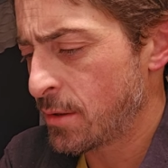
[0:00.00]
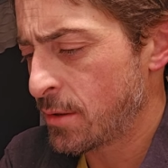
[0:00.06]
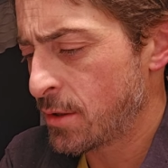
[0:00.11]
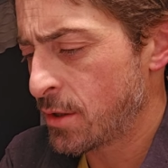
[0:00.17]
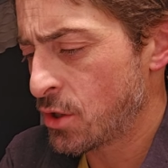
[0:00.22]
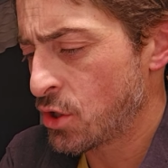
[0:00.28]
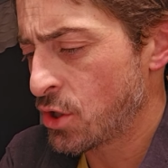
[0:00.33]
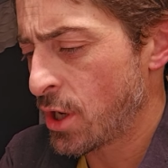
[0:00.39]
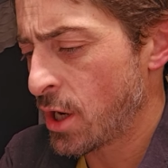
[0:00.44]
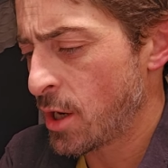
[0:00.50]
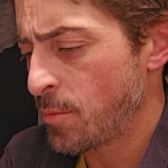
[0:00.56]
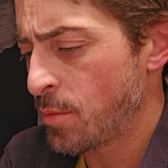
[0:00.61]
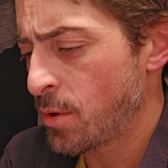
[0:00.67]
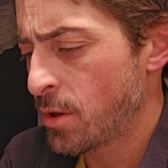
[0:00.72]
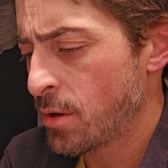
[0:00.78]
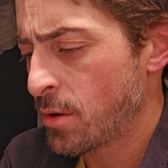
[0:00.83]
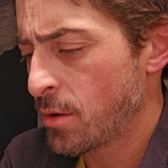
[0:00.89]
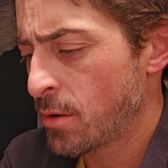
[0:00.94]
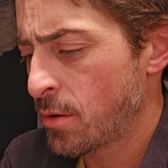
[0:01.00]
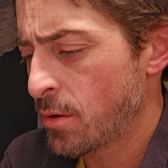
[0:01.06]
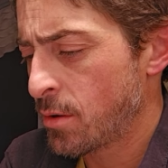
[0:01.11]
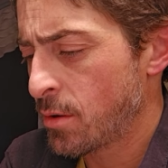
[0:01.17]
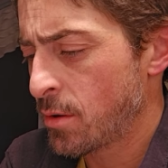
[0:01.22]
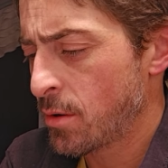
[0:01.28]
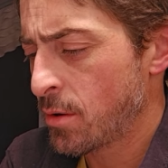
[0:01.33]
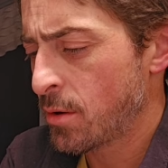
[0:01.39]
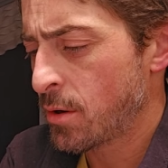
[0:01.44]
to shape.
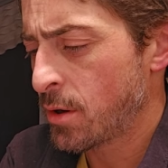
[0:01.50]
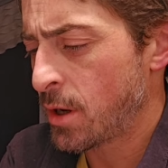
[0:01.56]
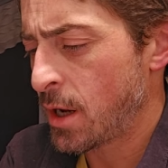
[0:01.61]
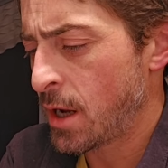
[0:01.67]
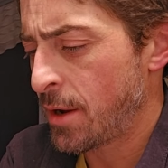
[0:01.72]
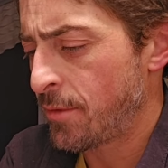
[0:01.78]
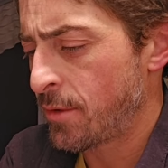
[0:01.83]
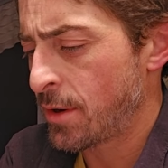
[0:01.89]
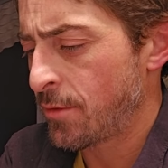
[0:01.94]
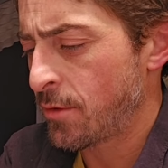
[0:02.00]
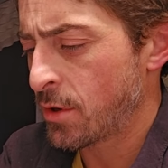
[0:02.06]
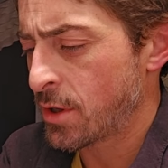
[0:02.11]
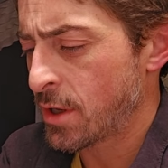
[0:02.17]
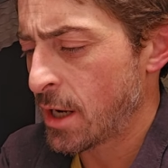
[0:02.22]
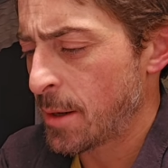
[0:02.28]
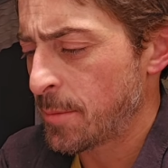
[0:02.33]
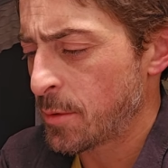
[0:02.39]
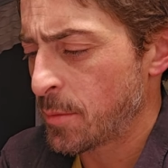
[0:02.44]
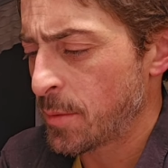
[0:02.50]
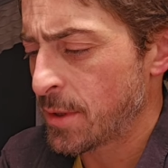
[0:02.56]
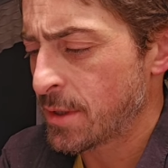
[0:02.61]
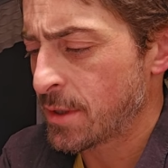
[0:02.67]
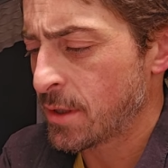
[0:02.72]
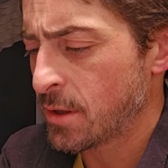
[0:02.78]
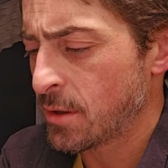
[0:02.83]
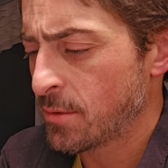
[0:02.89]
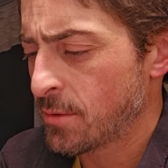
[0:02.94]
I haven't ever timed
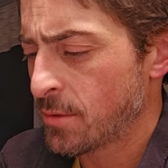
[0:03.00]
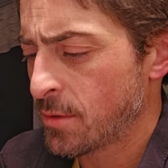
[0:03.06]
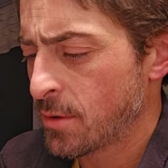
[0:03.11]
myself.